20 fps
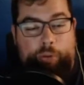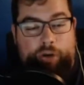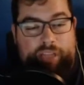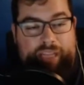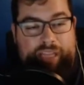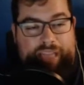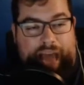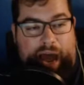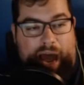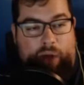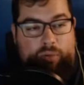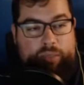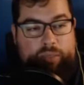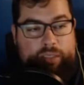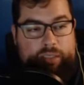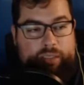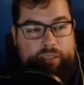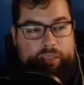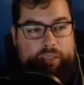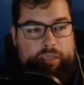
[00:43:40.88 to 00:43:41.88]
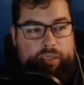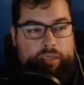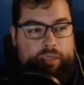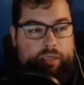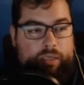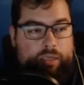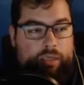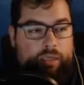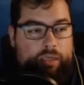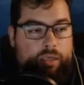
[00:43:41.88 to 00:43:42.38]
it in the house.
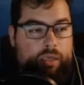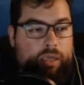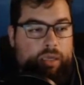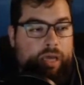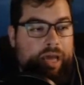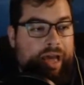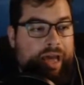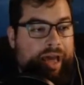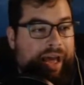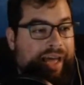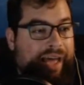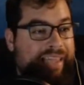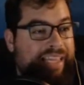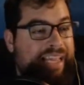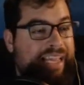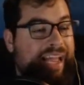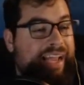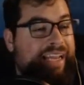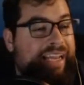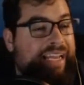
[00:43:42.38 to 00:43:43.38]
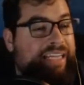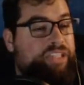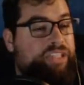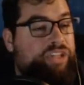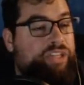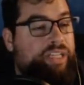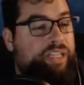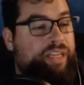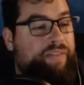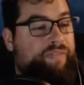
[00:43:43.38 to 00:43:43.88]
I think I can
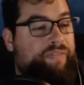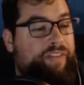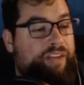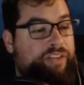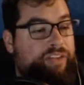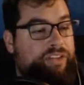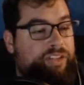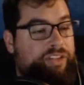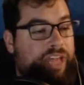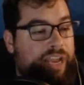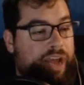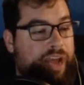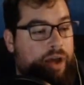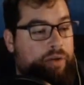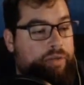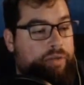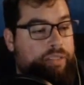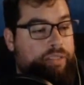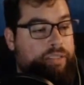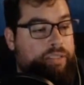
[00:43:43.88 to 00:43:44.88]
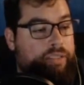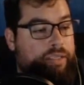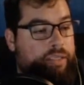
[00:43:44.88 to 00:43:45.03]
actually finish that house.